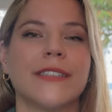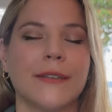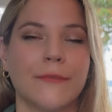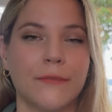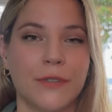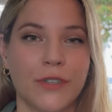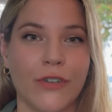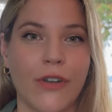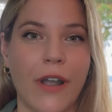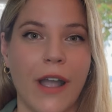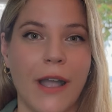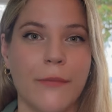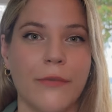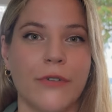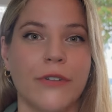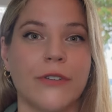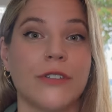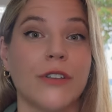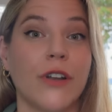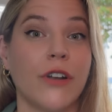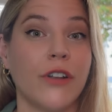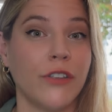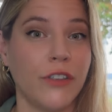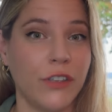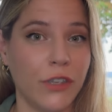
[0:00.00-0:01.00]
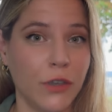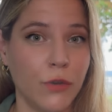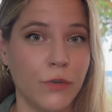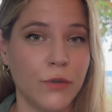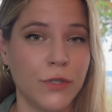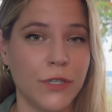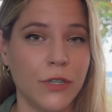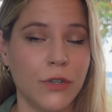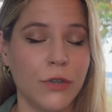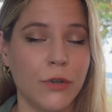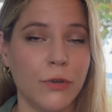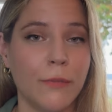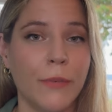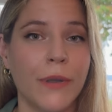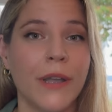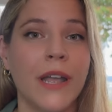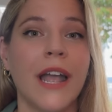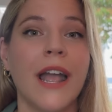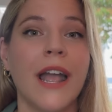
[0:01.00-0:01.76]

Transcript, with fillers: subscribers on YouTube